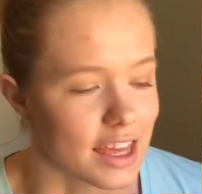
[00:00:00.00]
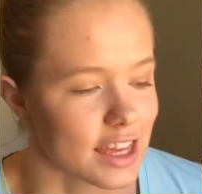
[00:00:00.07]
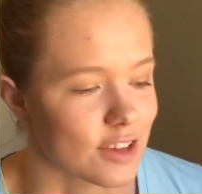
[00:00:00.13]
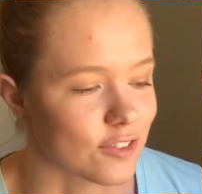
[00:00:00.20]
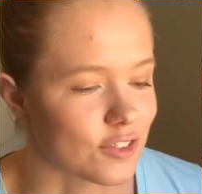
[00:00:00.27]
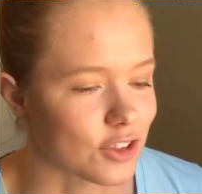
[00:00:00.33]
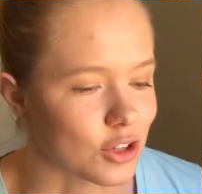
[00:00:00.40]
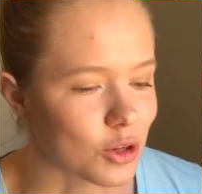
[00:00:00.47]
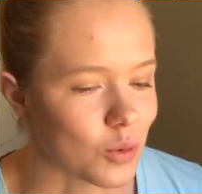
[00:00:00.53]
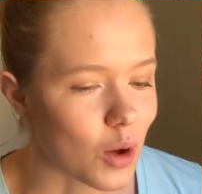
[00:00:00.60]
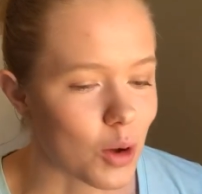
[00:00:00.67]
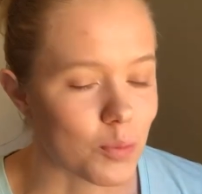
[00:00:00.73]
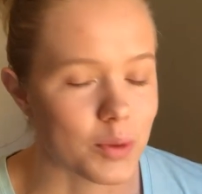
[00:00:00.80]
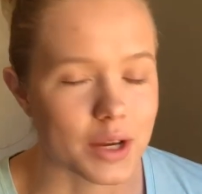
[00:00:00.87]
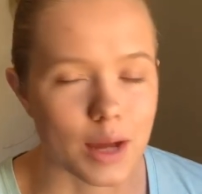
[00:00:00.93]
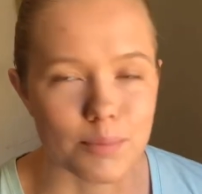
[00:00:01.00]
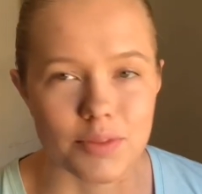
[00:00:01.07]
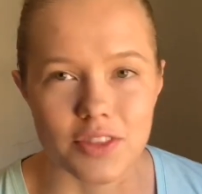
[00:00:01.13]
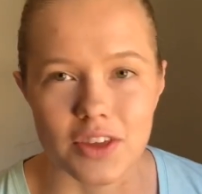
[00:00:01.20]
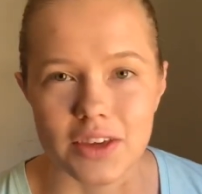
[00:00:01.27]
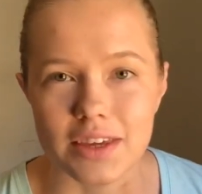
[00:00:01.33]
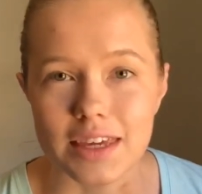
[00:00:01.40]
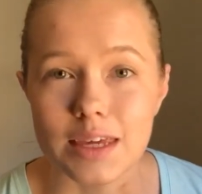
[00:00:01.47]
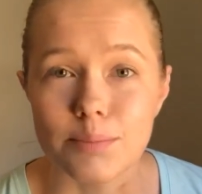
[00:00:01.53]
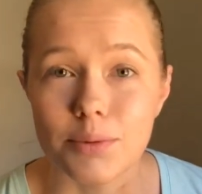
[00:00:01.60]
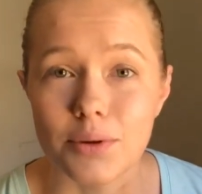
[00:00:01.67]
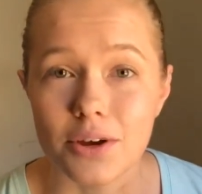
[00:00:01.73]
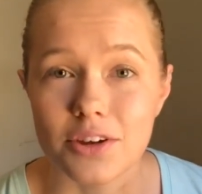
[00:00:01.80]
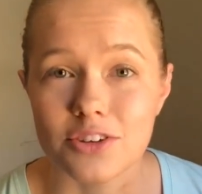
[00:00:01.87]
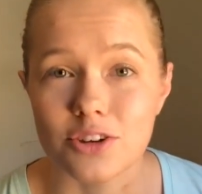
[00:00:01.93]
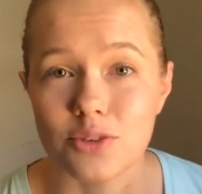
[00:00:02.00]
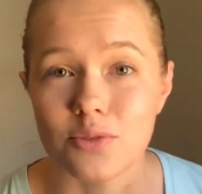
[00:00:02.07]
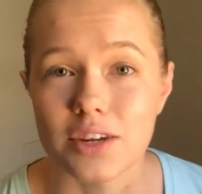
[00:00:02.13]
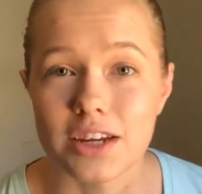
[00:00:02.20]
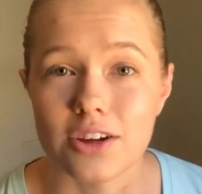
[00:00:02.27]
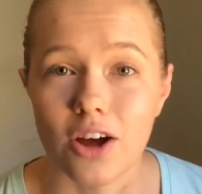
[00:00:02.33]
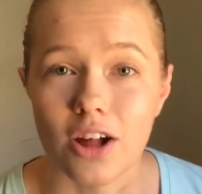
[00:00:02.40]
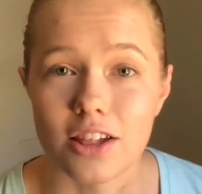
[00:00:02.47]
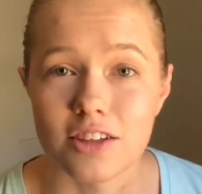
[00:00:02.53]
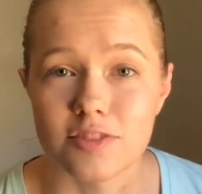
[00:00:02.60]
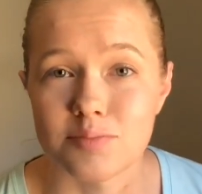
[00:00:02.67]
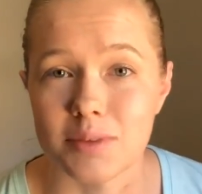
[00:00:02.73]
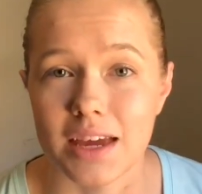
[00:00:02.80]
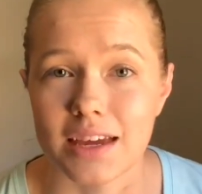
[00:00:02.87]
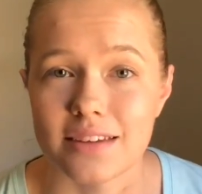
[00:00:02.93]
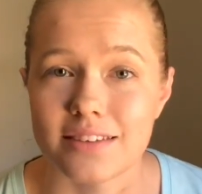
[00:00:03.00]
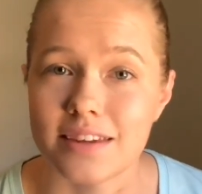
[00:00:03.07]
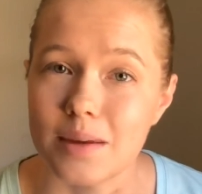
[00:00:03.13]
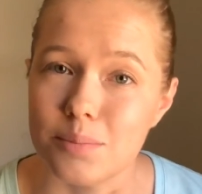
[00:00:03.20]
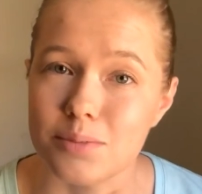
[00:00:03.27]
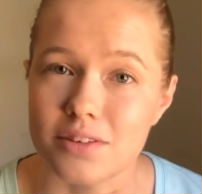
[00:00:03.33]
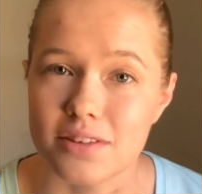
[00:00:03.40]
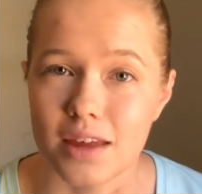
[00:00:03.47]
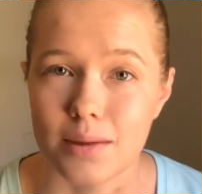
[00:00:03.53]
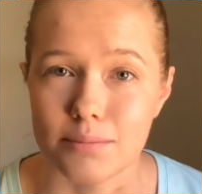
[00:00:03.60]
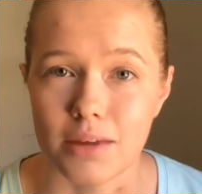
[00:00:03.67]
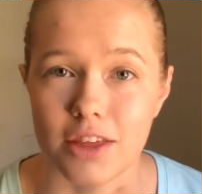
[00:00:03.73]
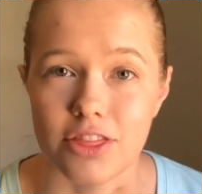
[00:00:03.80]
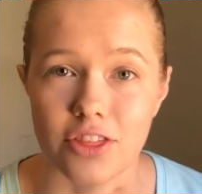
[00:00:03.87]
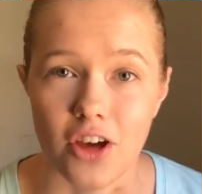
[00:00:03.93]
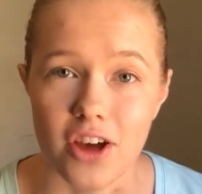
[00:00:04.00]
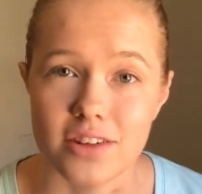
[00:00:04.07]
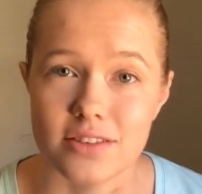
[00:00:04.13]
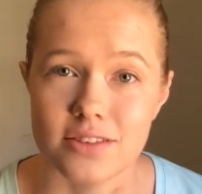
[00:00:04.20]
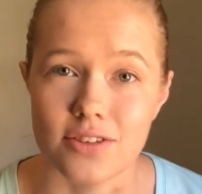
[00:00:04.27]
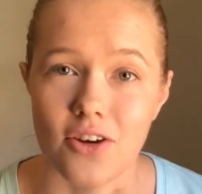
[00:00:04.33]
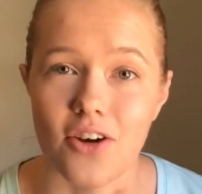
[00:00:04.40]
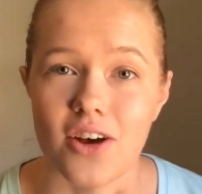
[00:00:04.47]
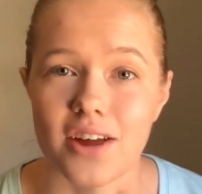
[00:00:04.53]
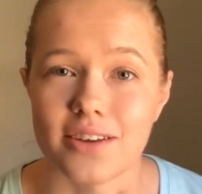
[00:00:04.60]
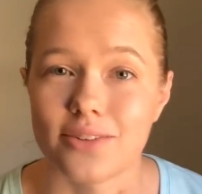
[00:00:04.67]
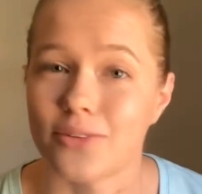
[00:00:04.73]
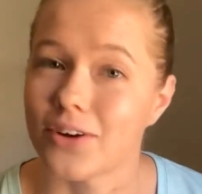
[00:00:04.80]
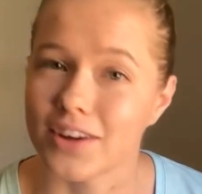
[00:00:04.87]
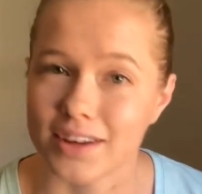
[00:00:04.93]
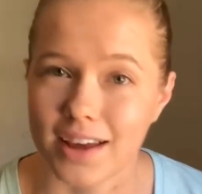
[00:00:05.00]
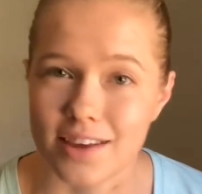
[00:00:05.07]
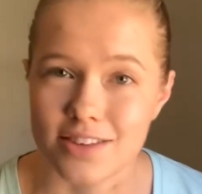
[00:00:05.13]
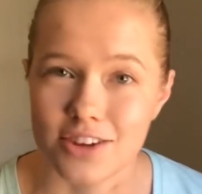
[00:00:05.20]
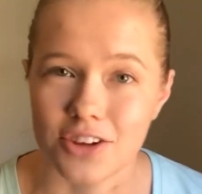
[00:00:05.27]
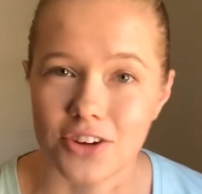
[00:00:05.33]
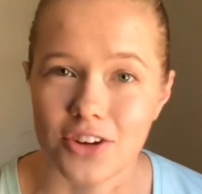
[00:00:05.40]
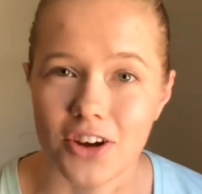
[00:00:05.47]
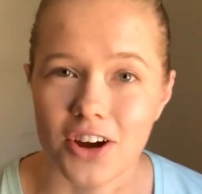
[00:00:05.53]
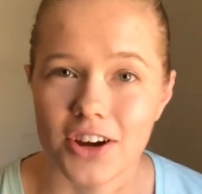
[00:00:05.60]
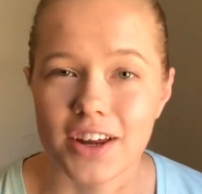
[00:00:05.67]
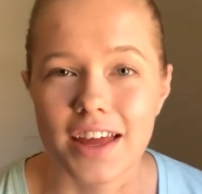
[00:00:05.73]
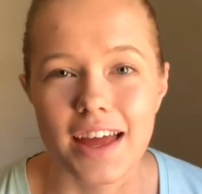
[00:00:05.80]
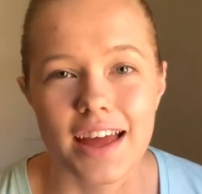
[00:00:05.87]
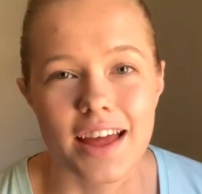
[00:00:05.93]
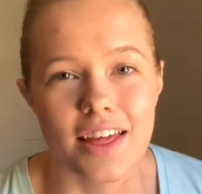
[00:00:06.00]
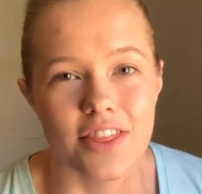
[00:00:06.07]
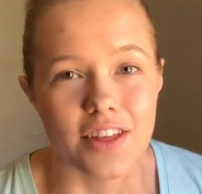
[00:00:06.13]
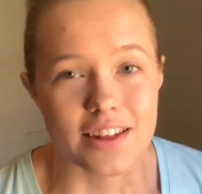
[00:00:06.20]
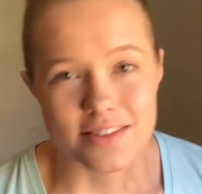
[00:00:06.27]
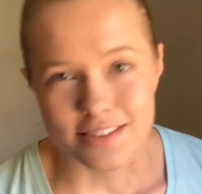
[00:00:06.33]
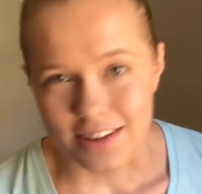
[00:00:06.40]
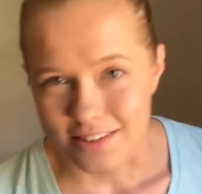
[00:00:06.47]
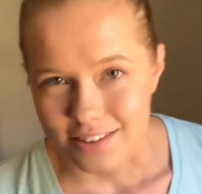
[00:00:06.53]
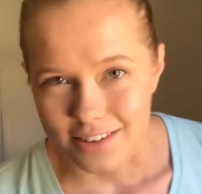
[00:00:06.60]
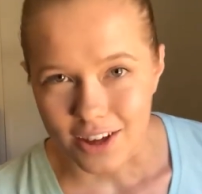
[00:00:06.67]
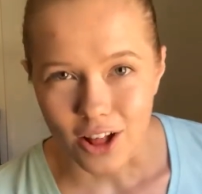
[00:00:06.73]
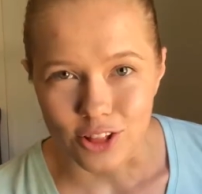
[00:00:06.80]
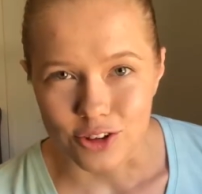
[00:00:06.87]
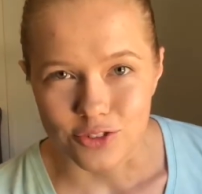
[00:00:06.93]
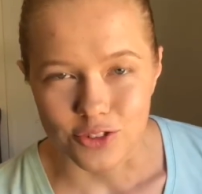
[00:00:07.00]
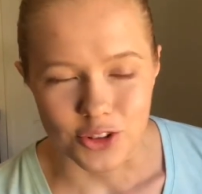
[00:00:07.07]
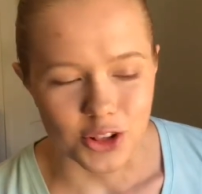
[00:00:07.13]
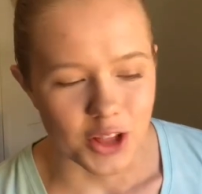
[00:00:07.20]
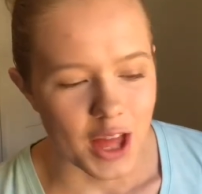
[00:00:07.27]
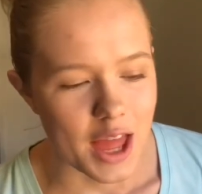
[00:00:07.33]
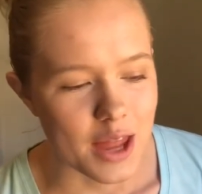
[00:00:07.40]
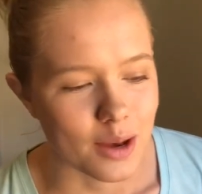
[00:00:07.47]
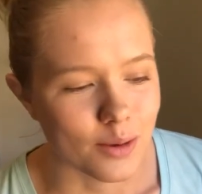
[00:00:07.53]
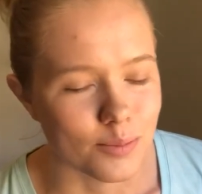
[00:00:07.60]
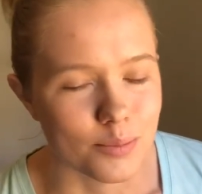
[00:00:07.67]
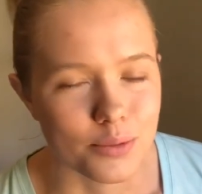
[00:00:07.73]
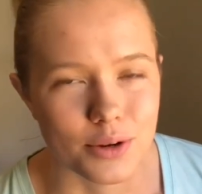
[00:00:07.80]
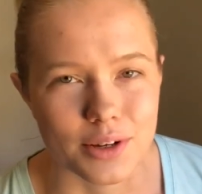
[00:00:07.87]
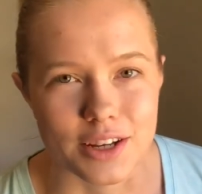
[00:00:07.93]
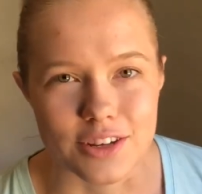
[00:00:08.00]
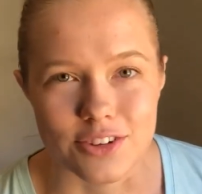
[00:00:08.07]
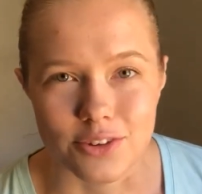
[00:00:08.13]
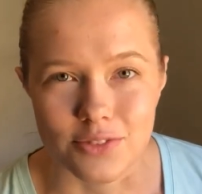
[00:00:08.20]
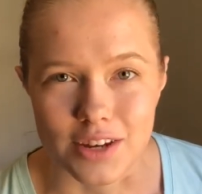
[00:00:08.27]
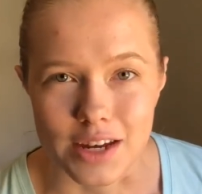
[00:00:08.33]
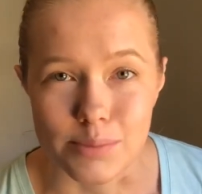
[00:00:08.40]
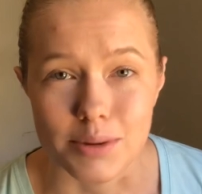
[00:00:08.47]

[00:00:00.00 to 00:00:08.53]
If you open up the ebook to read all of my tips and my thoughts on organizing your yarn, that's nice and colorful and pretty to read.